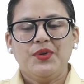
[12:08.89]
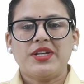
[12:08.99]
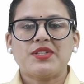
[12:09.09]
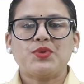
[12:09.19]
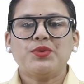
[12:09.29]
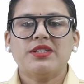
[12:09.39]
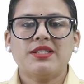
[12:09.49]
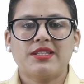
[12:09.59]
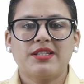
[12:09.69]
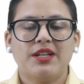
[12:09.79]
Okay
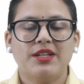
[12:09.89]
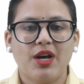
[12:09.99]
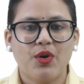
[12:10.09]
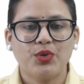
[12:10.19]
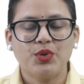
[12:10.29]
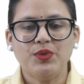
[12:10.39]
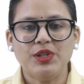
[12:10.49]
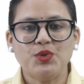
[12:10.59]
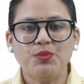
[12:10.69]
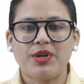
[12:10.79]
students, now you
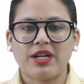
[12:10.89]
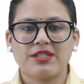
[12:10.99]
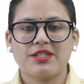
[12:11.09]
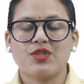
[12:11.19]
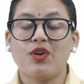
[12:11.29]
will do practice